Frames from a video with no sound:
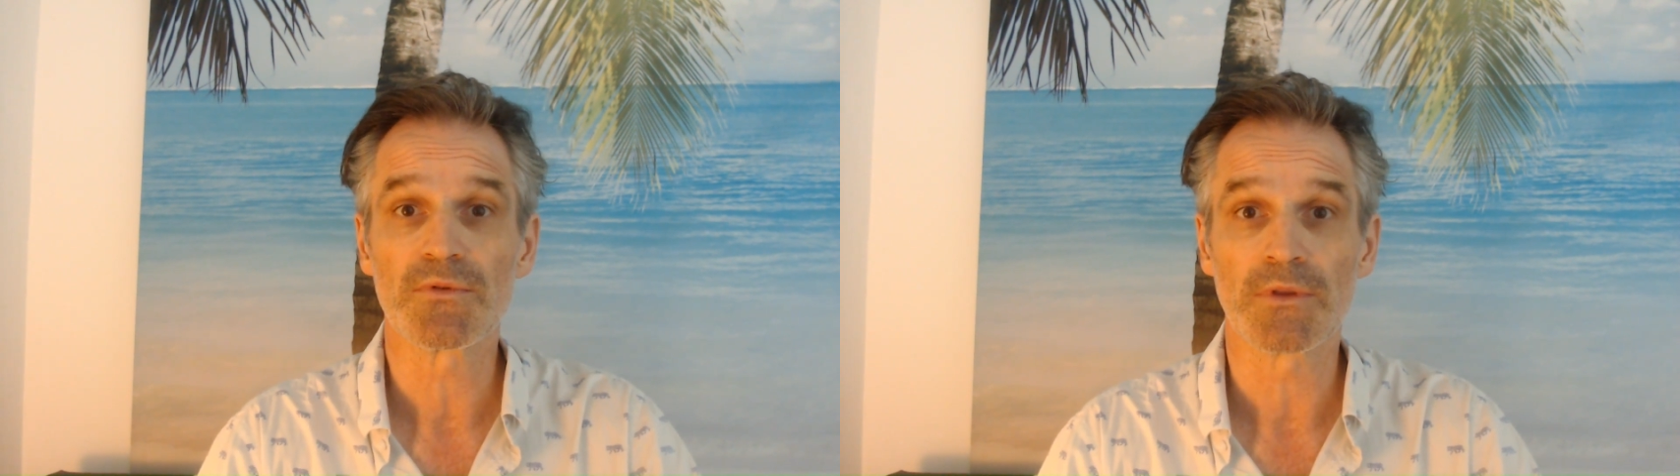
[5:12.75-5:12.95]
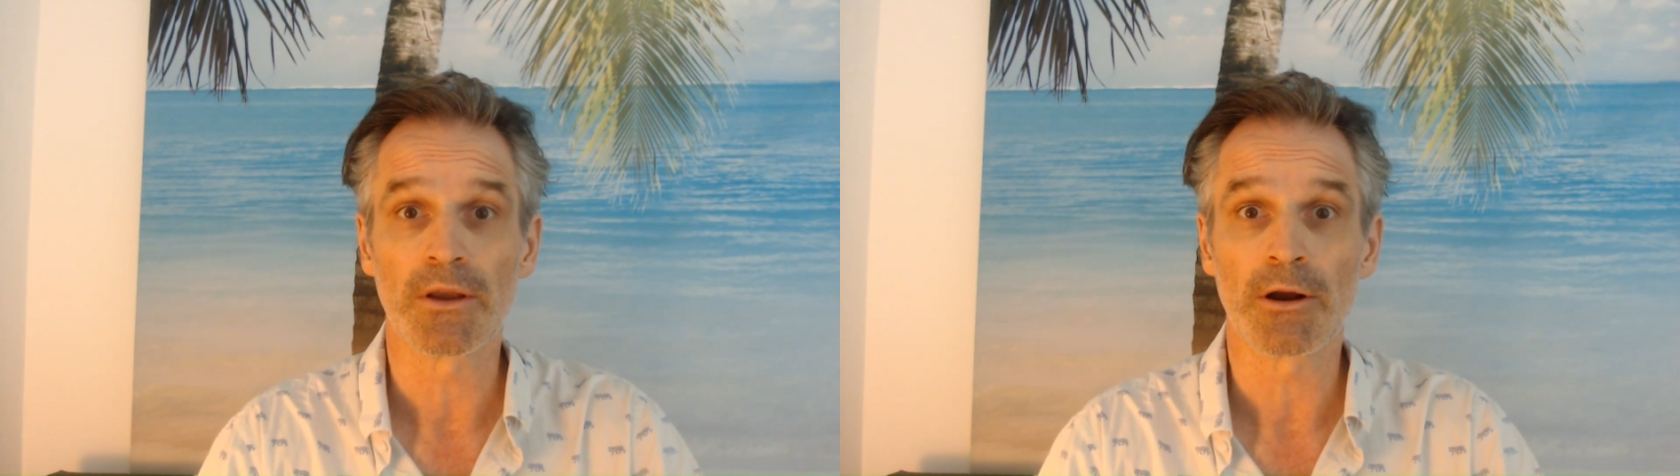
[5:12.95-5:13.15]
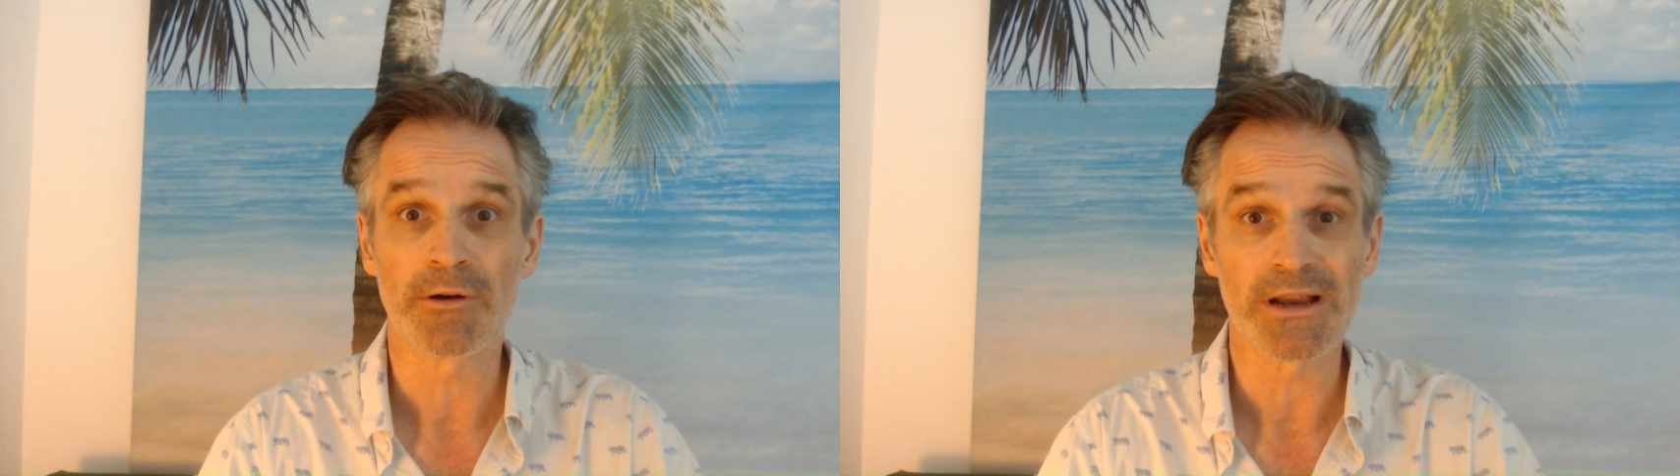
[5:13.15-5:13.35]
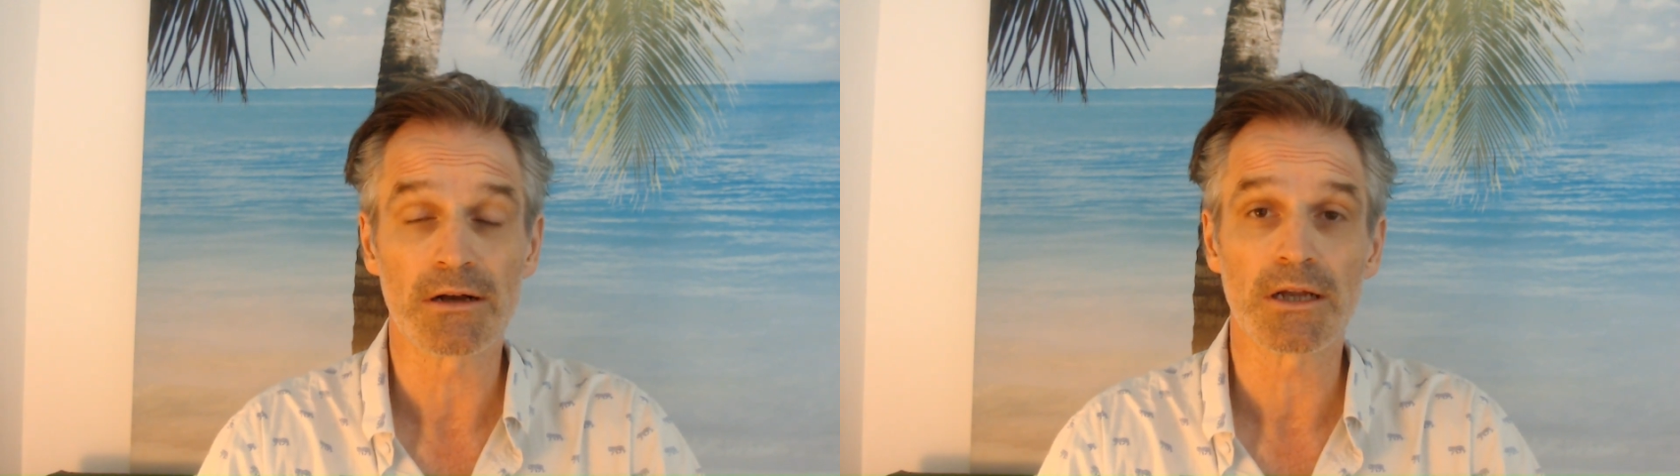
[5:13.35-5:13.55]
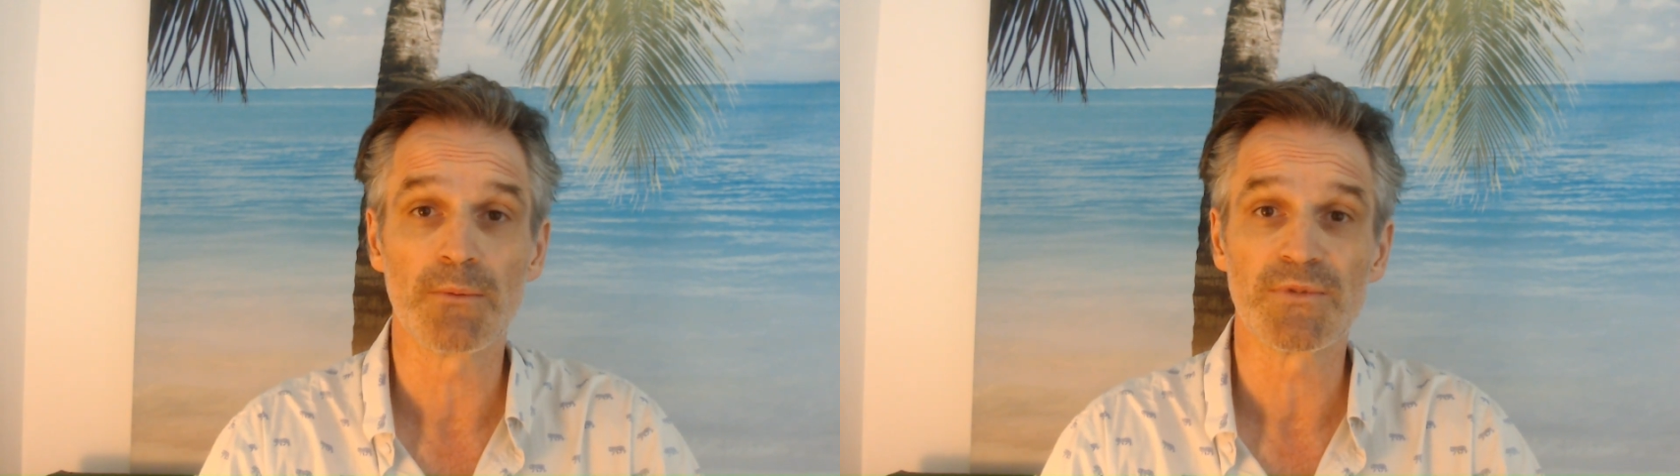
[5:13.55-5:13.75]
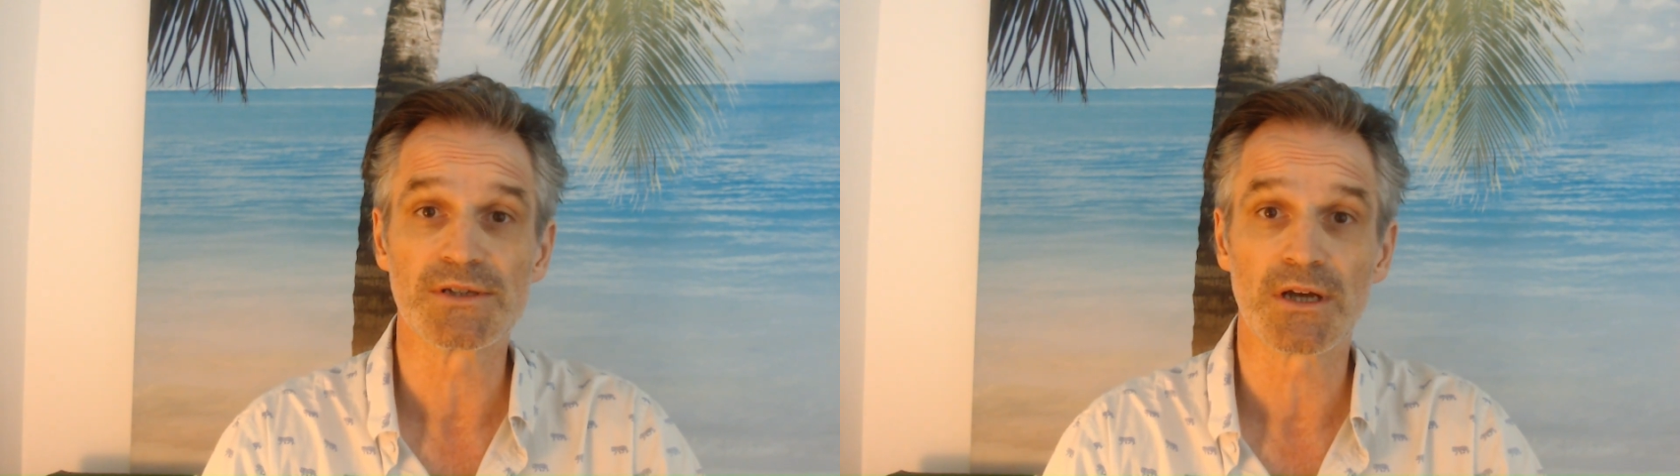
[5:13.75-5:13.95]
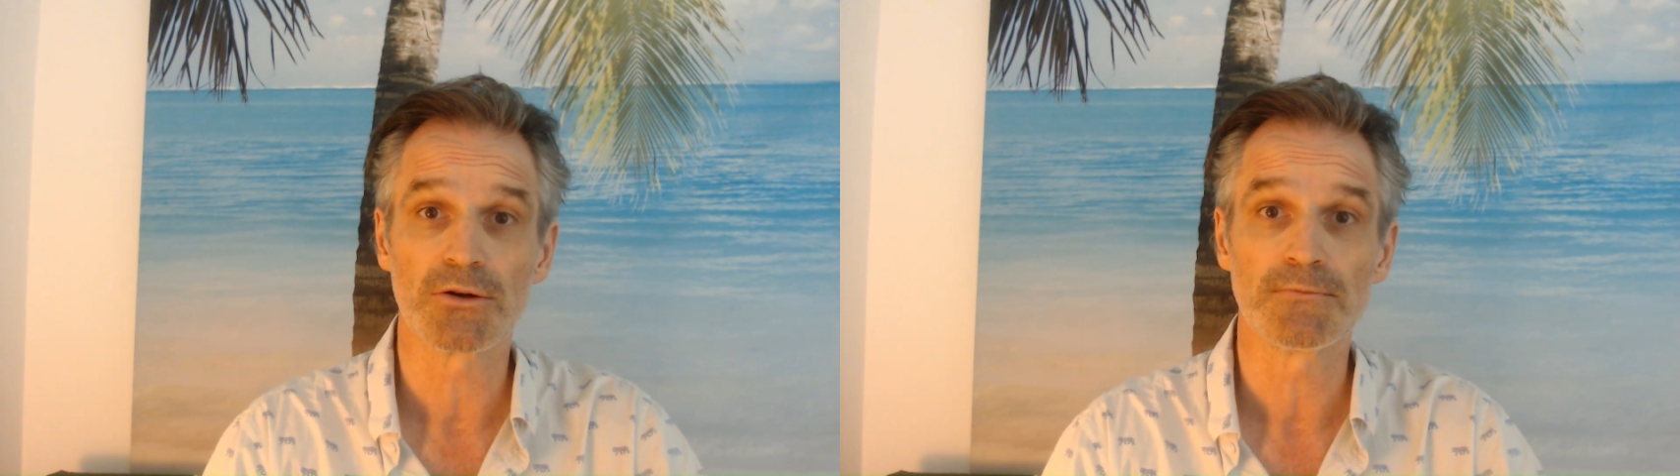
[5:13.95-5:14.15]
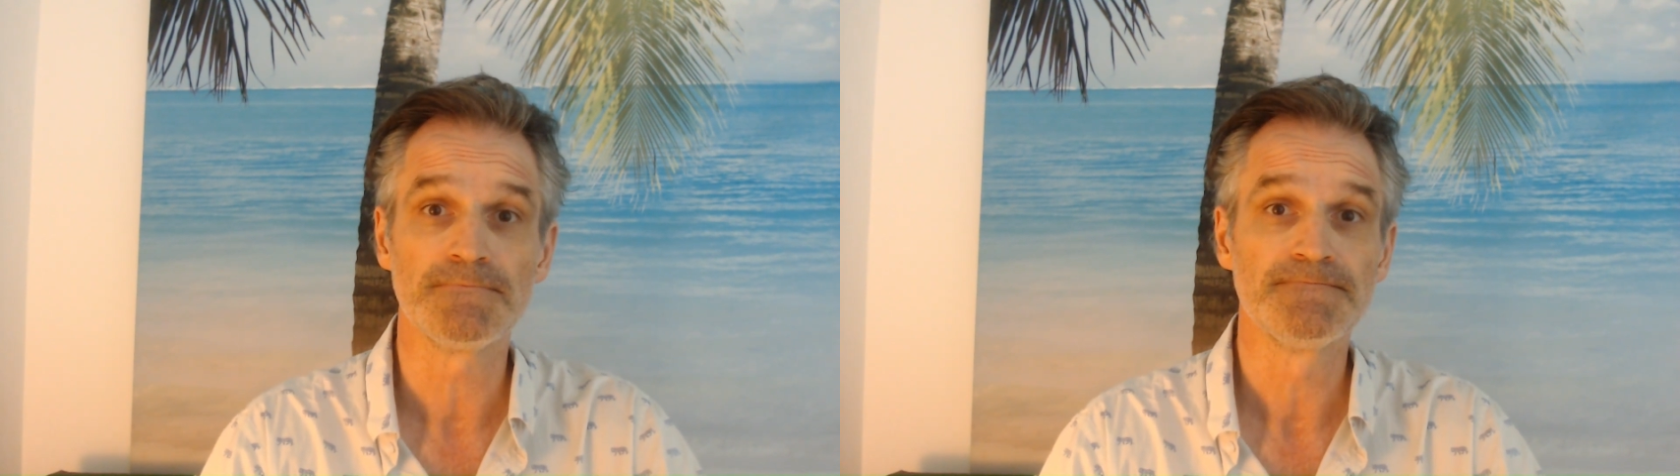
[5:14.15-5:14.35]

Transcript: that are in our comfort zone.